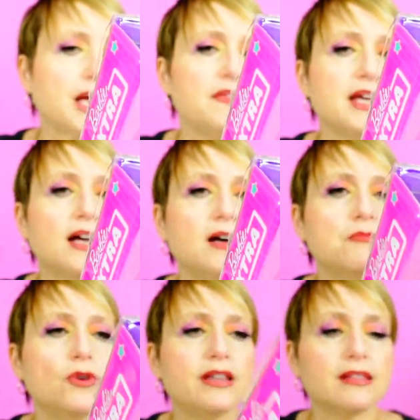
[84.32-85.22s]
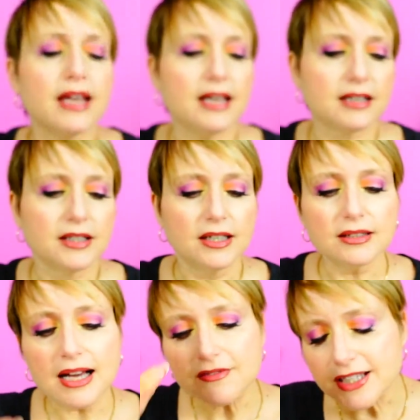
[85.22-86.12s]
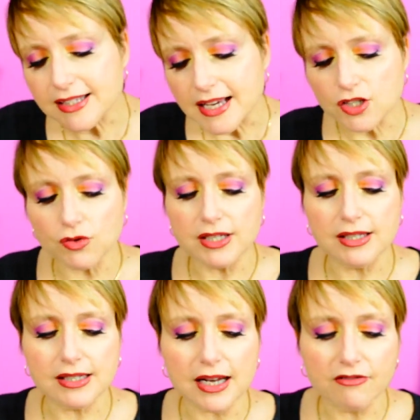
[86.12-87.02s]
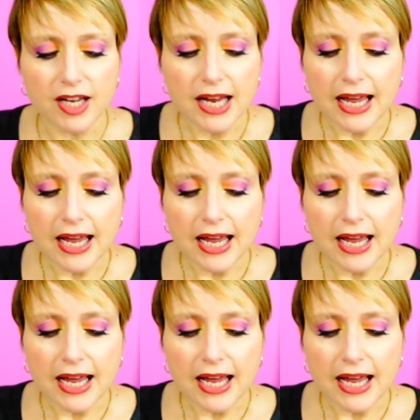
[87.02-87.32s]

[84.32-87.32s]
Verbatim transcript: and they come with like a lot of accessories and stuff.